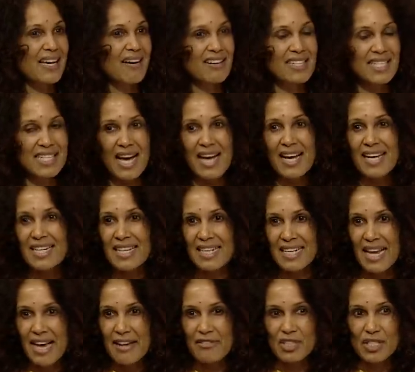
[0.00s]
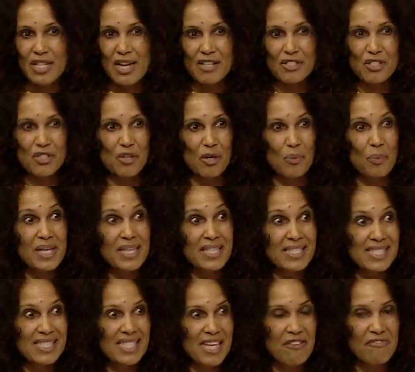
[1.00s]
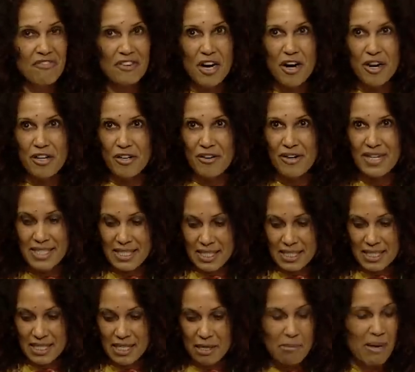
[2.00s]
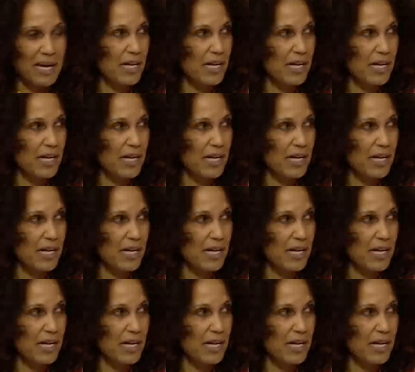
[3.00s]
our diet and lifestyle, so that we can safeguard our existing